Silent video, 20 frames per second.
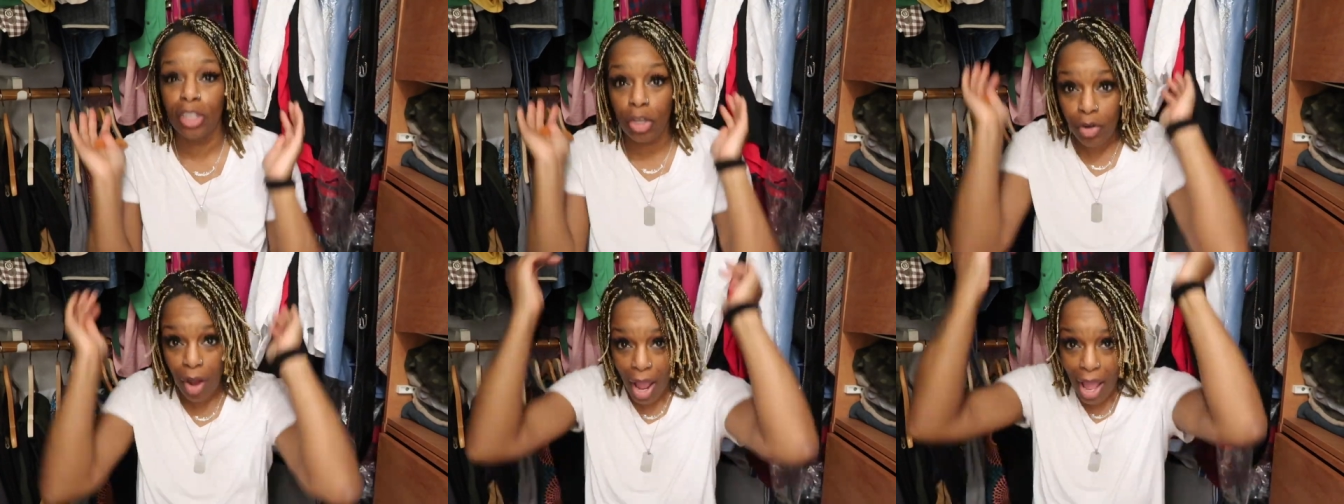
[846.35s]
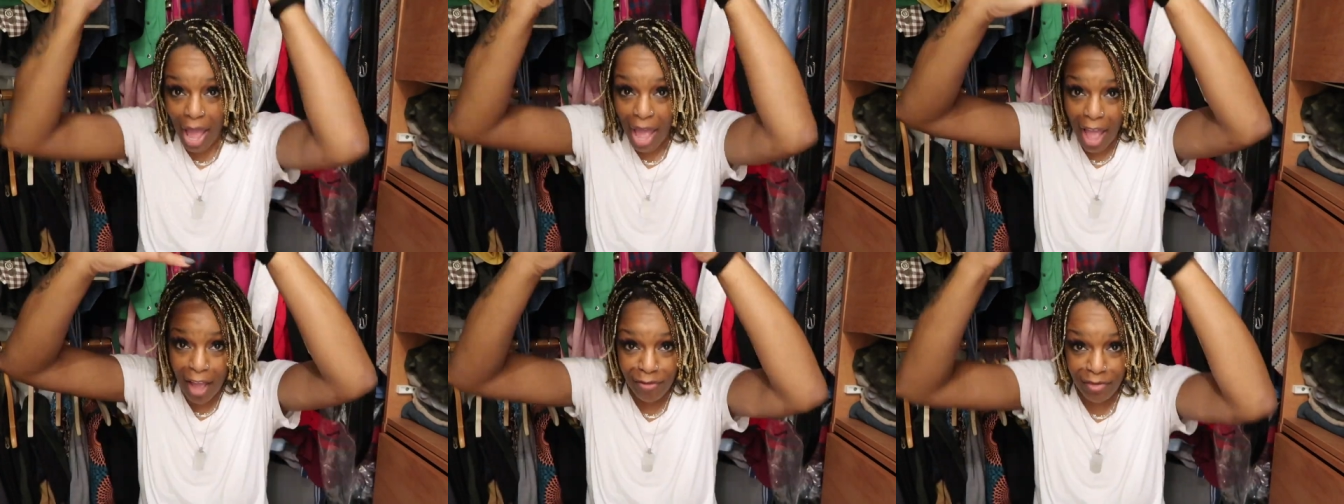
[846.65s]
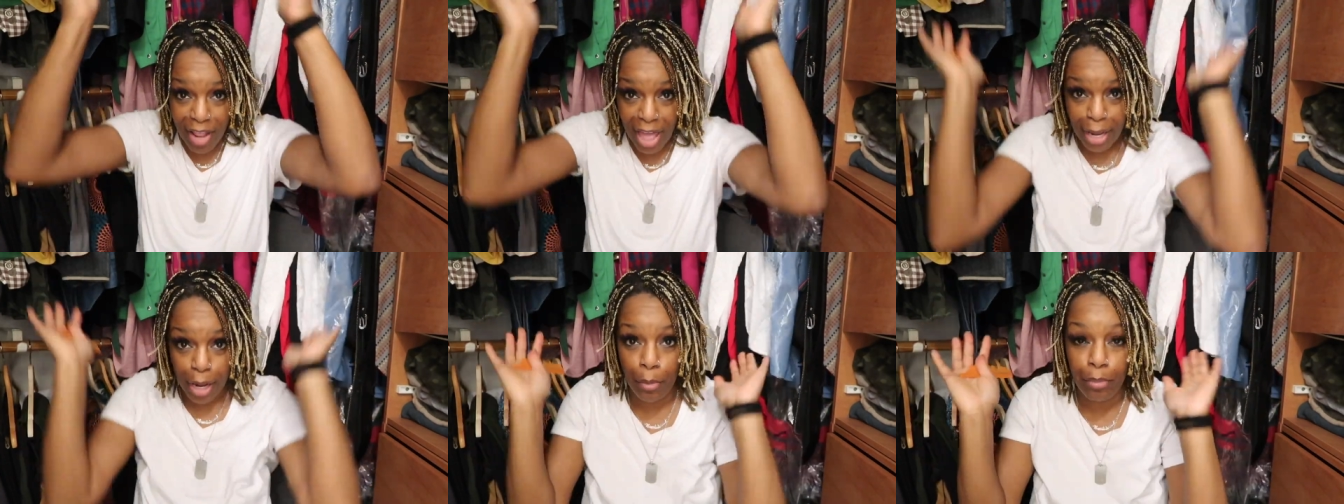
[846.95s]
so now I
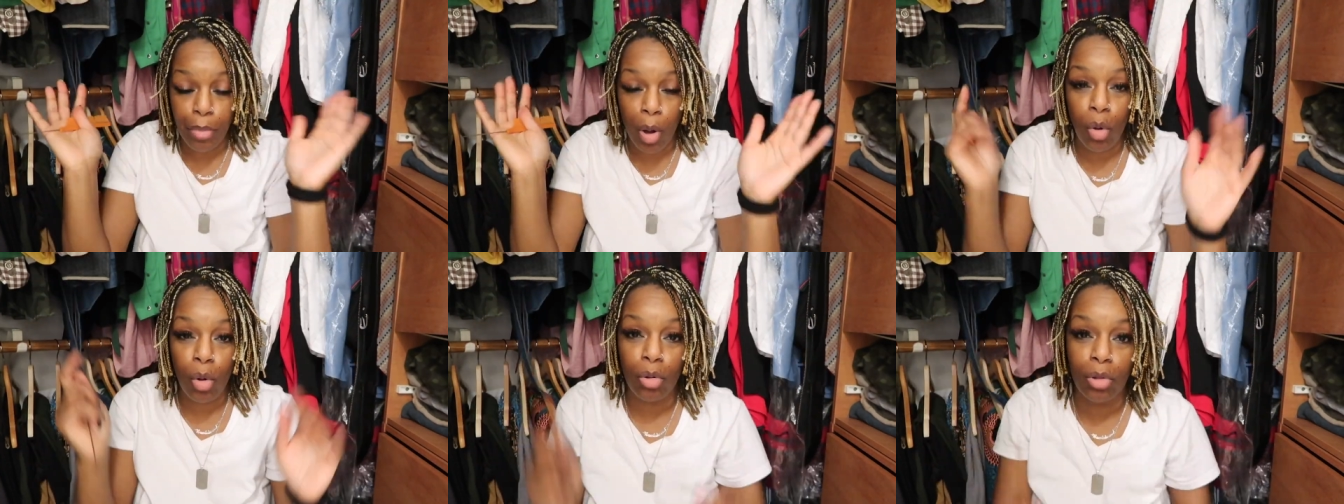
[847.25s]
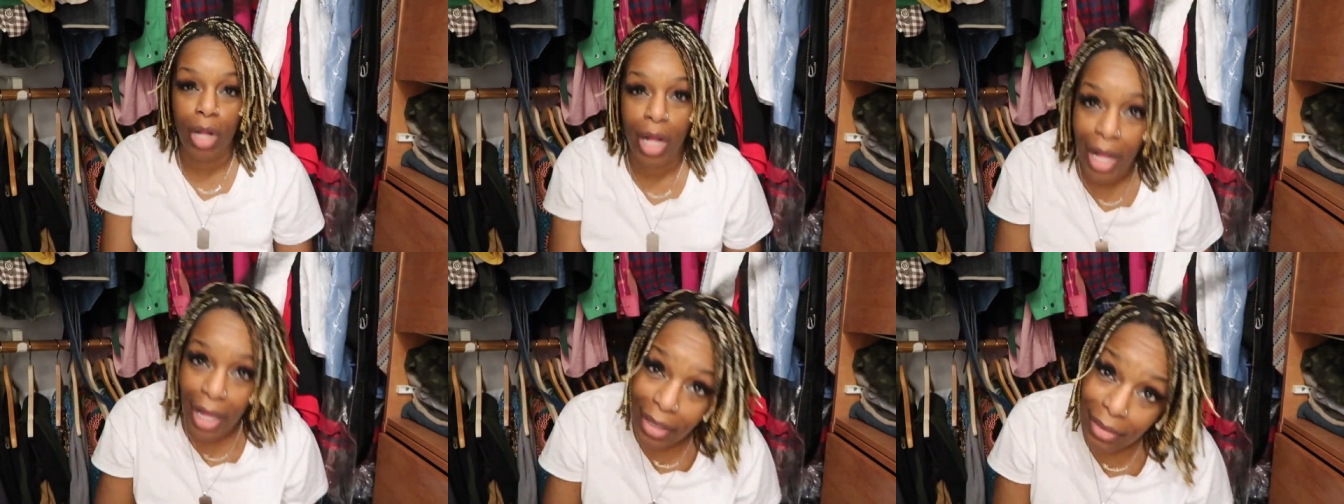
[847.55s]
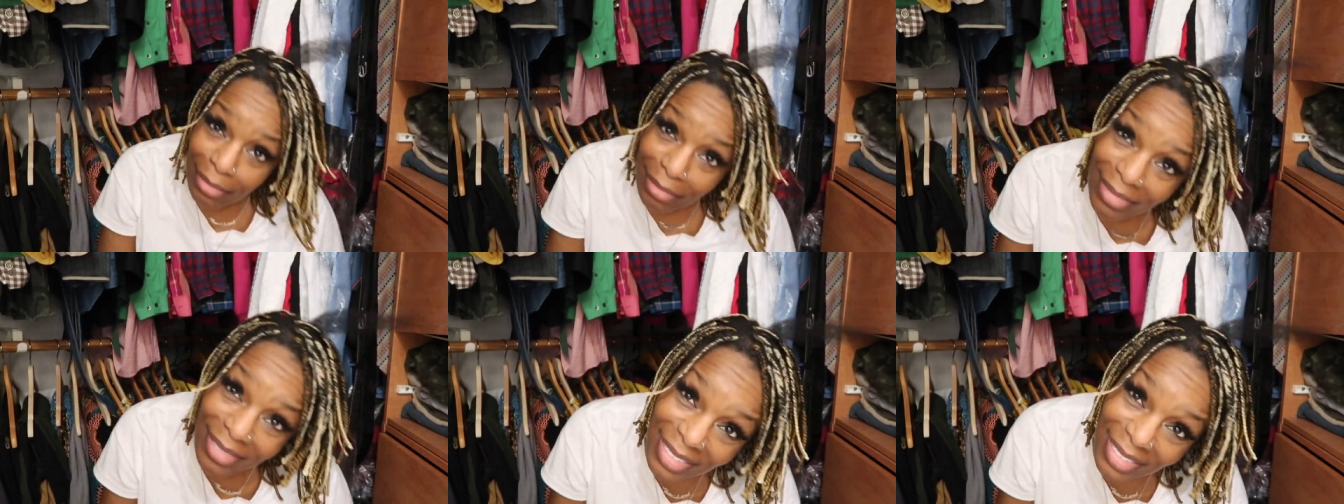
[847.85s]
have like a bowl cut.